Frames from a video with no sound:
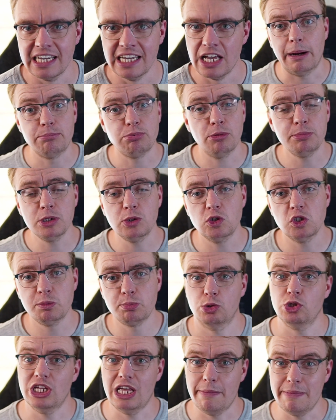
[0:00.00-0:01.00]
I'm probably going to
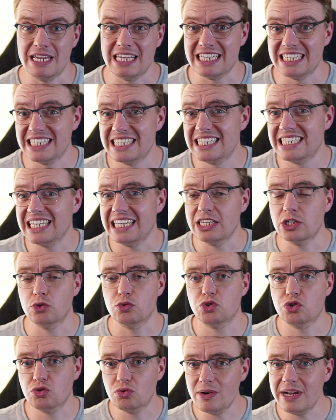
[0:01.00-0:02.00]
put them in a single
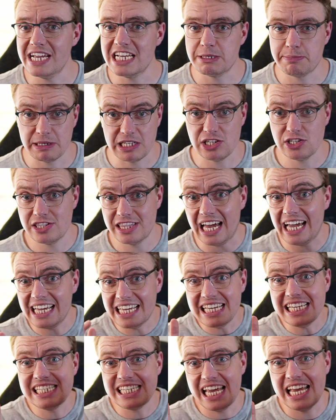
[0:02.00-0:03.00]
trace because that
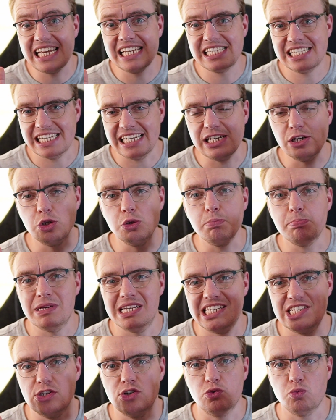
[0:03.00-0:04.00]
is a single
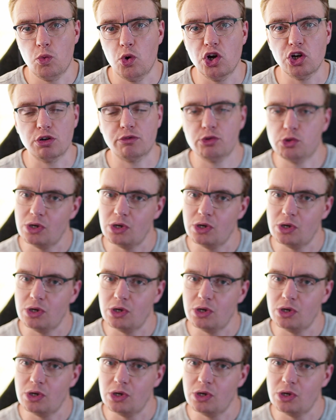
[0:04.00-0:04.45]
business workflow.